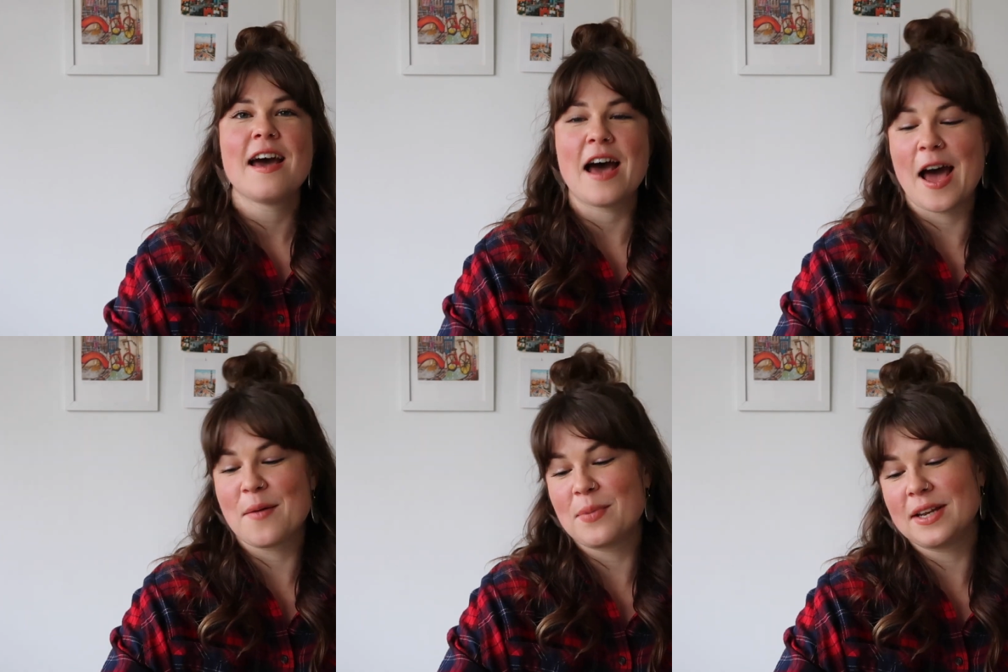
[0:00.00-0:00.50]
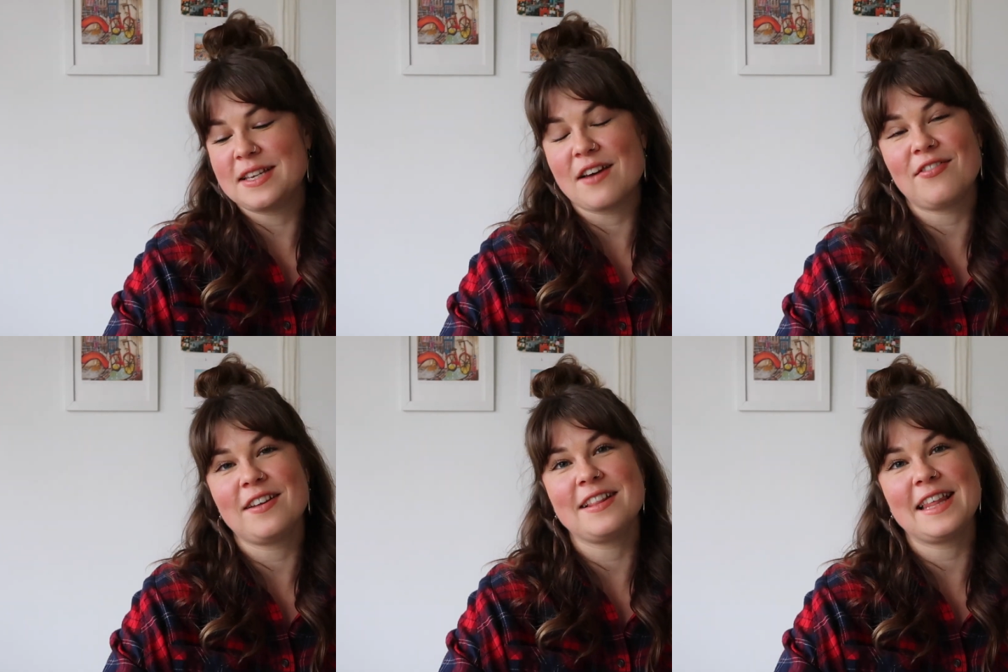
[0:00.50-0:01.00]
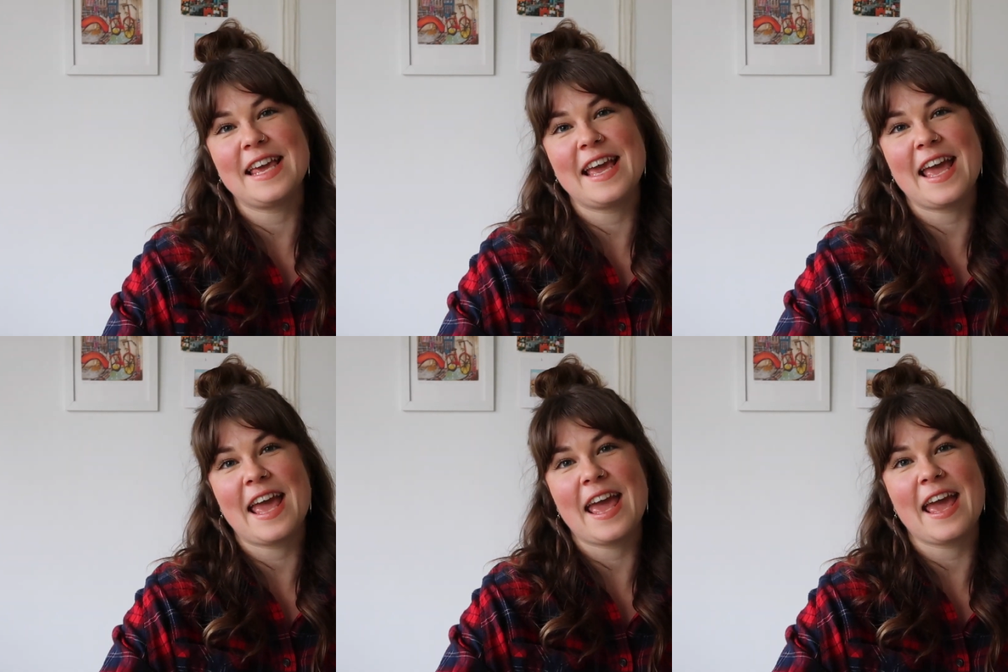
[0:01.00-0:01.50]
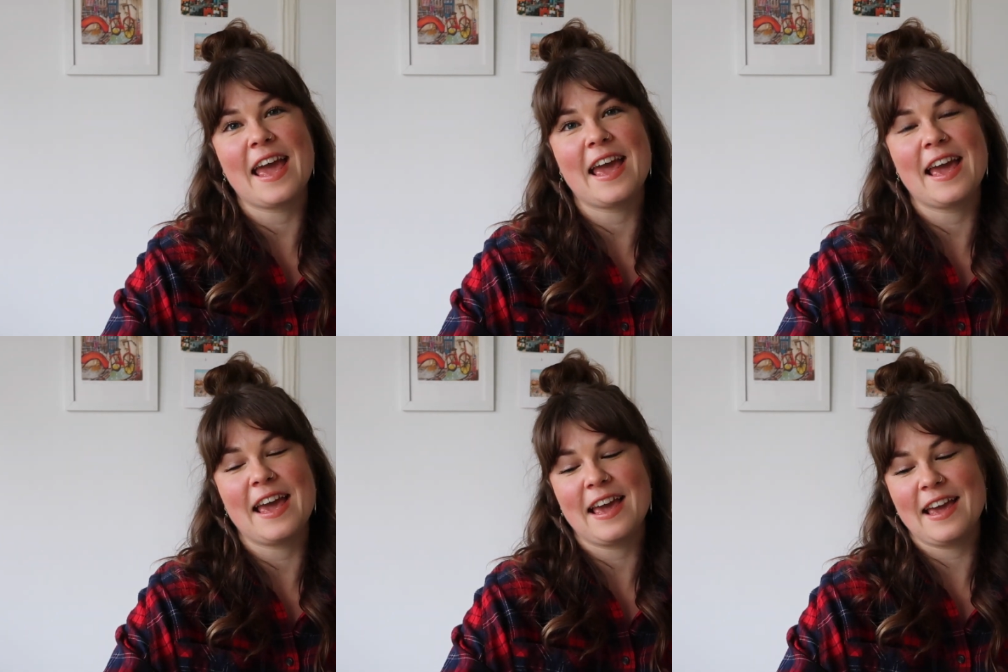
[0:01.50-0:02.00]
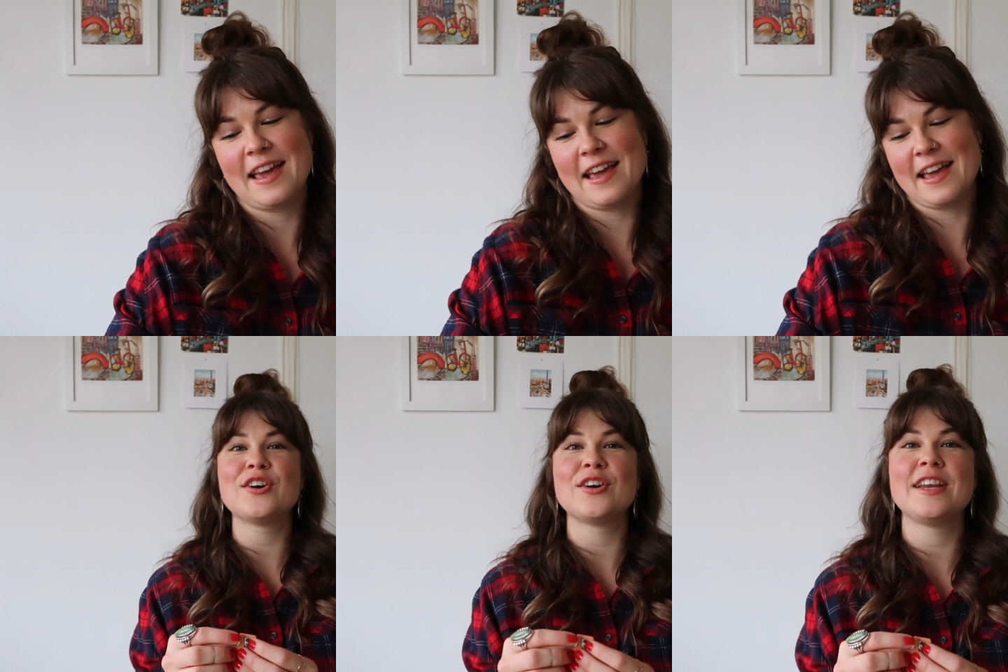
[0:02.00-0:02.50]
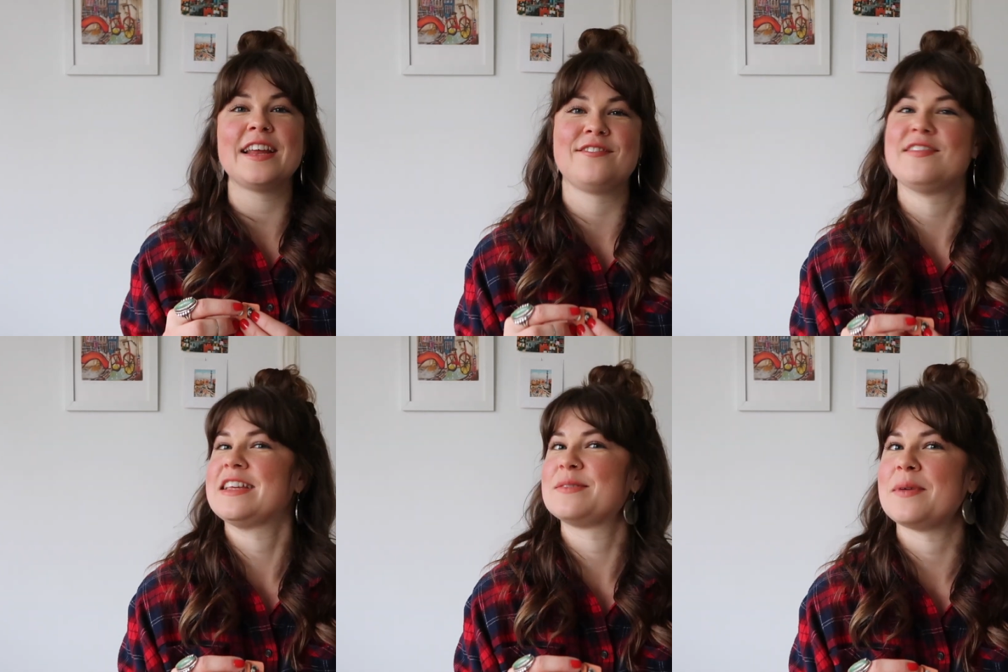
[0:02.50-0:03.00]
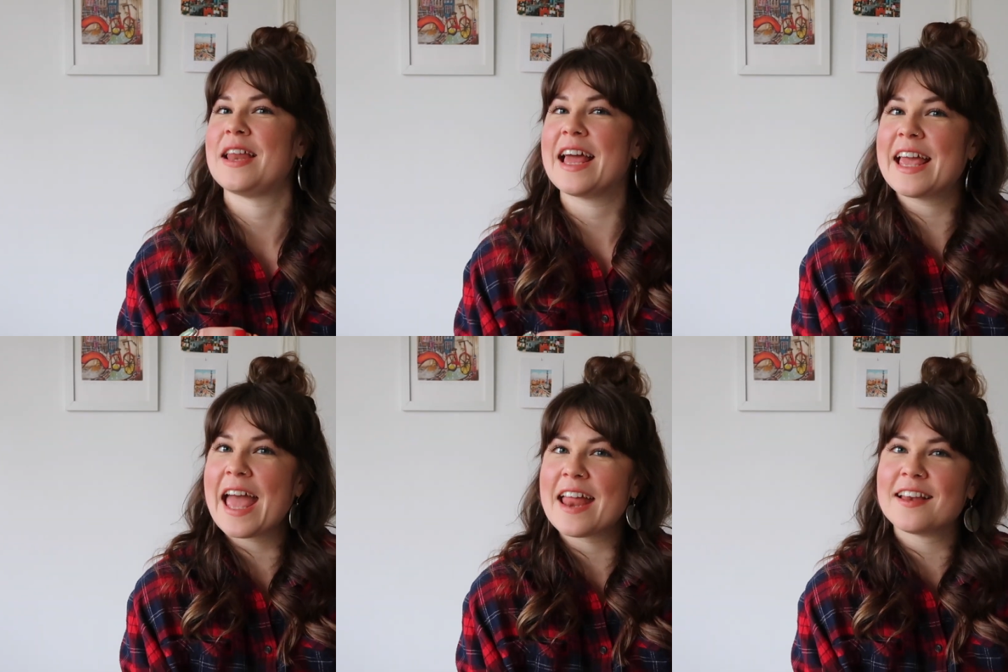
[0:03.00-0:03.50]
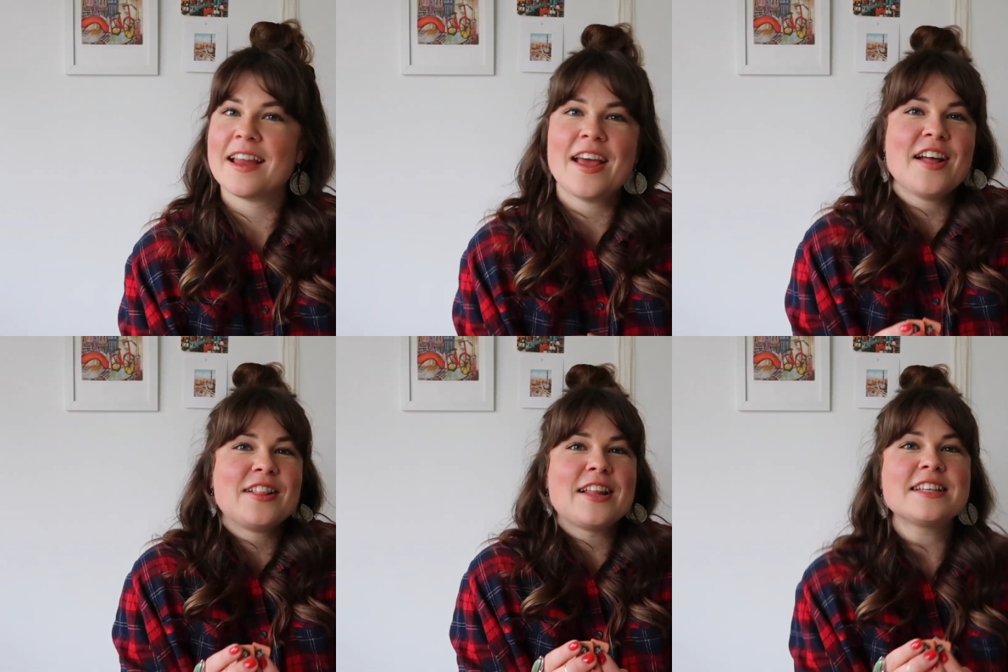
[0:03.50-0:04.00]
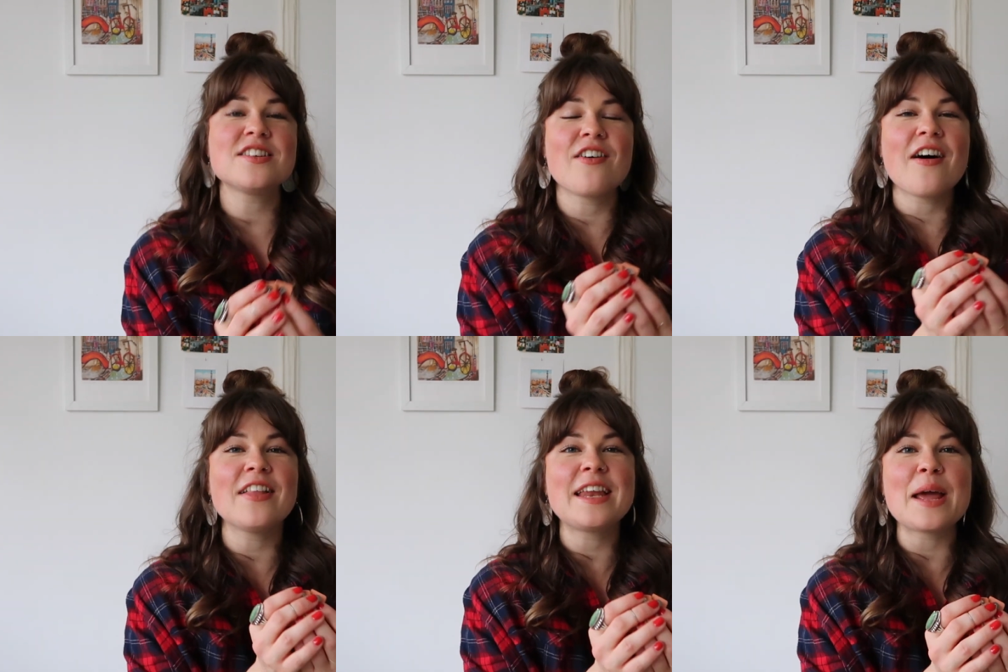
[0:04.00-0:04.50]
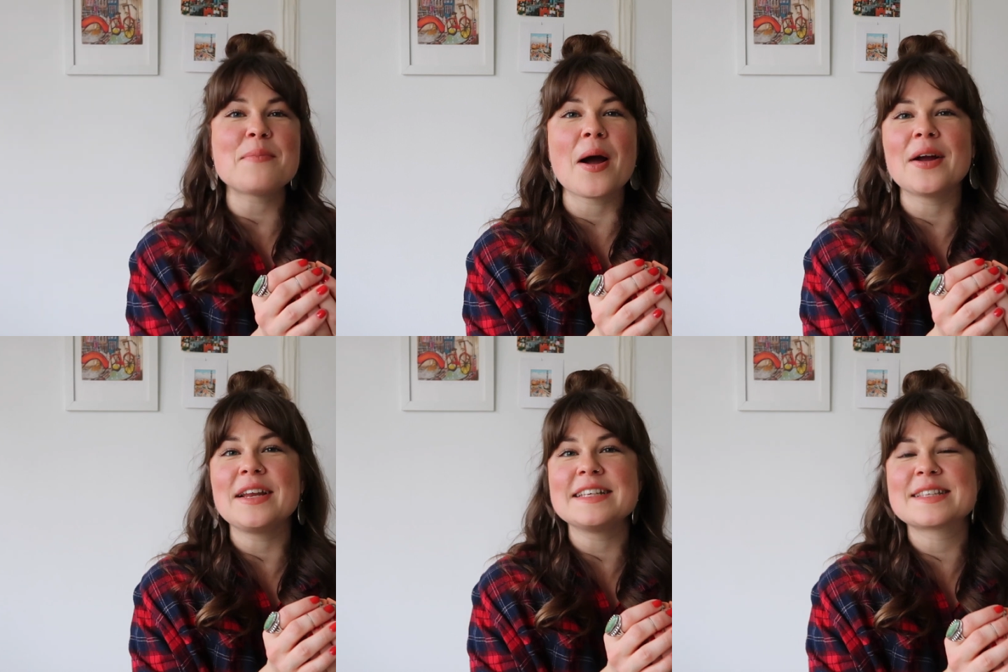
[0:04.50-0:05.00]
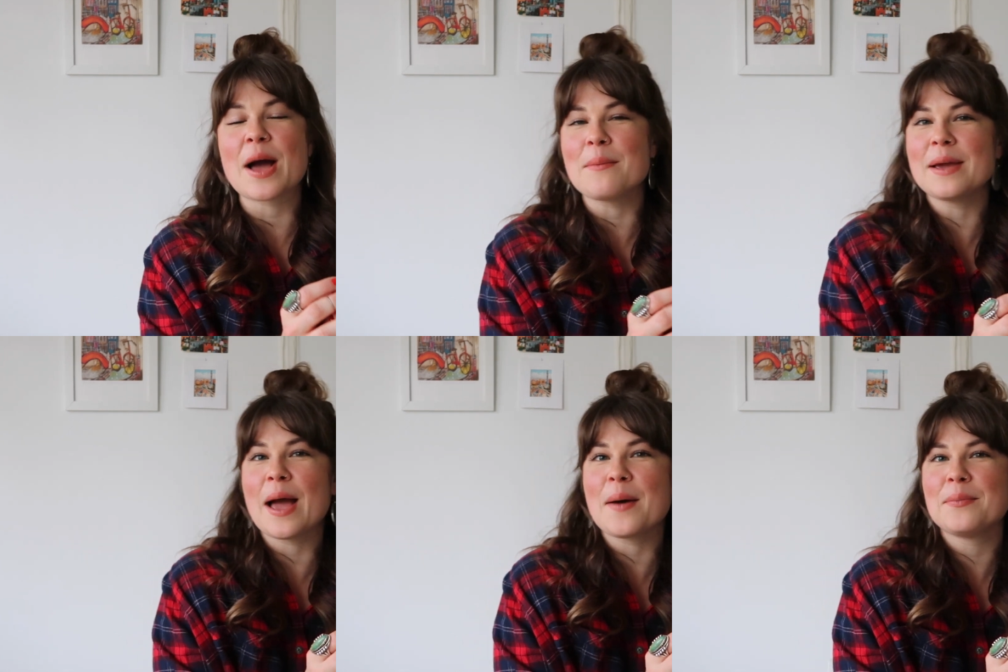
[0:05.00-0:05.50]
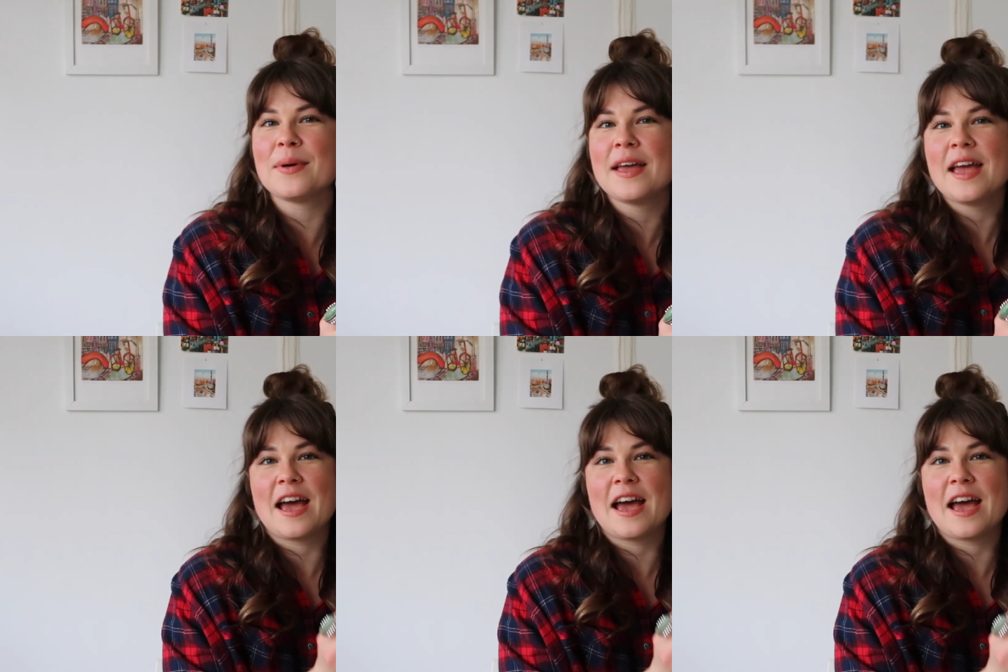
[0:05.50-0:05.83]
but definitely a good investment. Again, lots of holiday parties coming up.